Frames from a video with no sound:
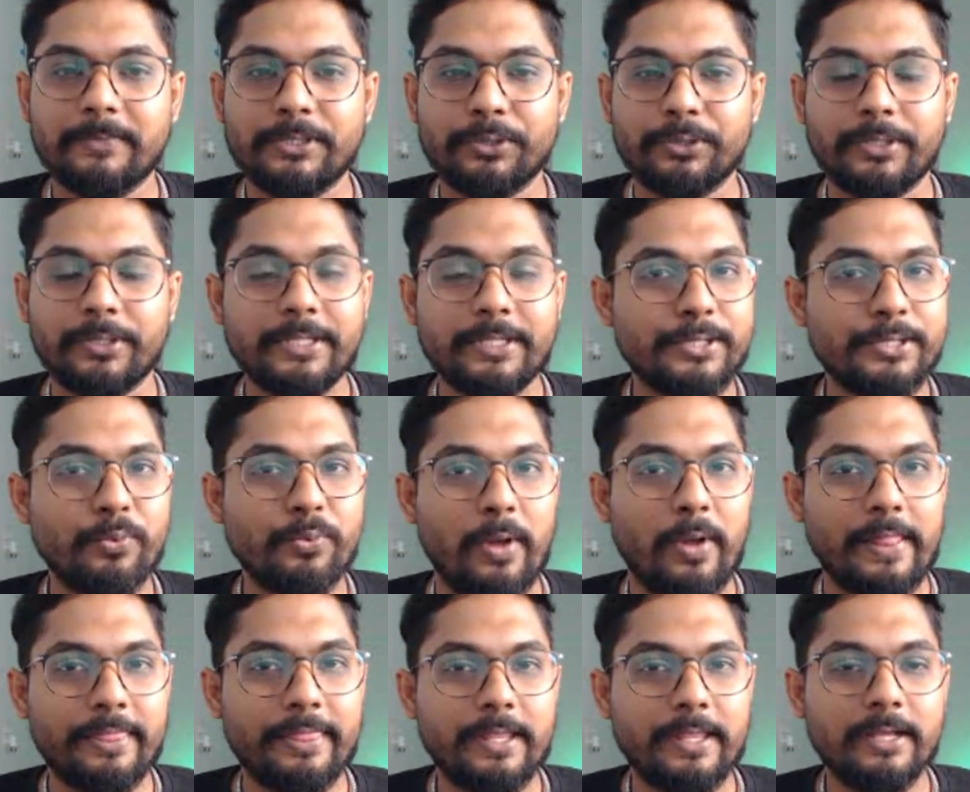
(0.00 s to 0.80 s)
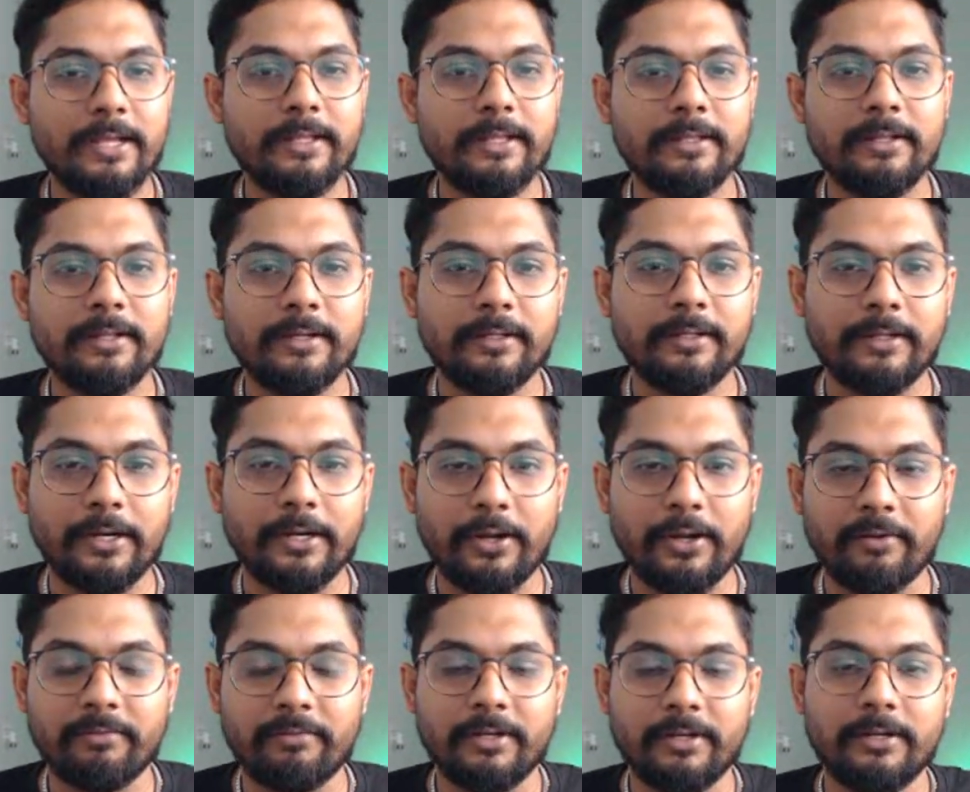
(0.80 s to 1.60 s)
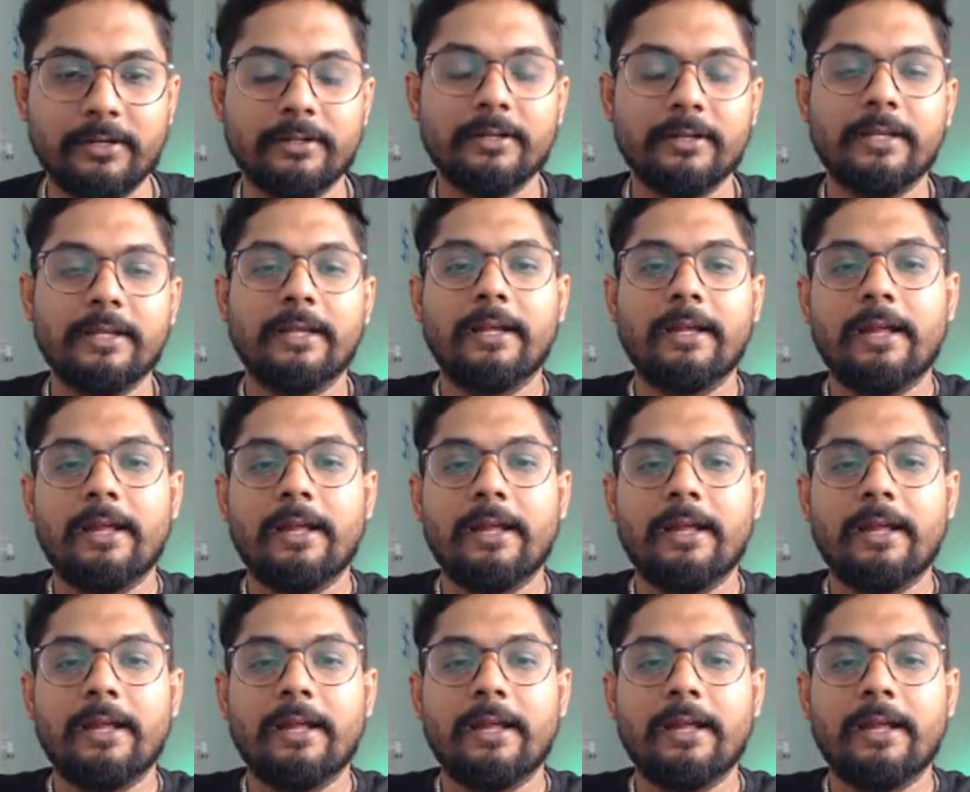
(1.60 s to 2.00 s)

So this is one thing that you have learned.